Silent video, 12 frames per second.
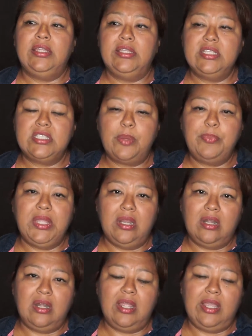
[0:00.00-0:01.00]

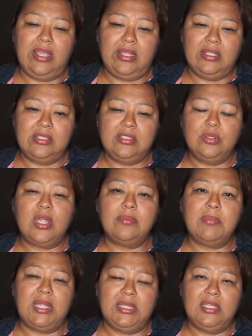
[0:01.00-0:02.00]
disappear in Ciudad
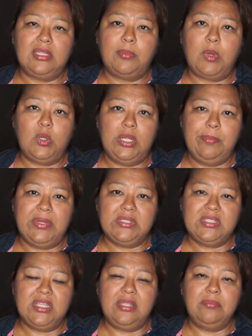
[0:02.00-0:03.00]
Mante,
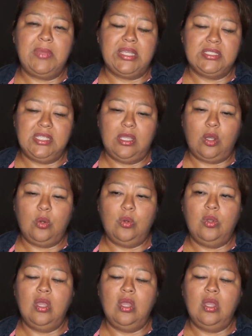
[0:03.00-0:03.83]
Tamaulipas, in Mexico.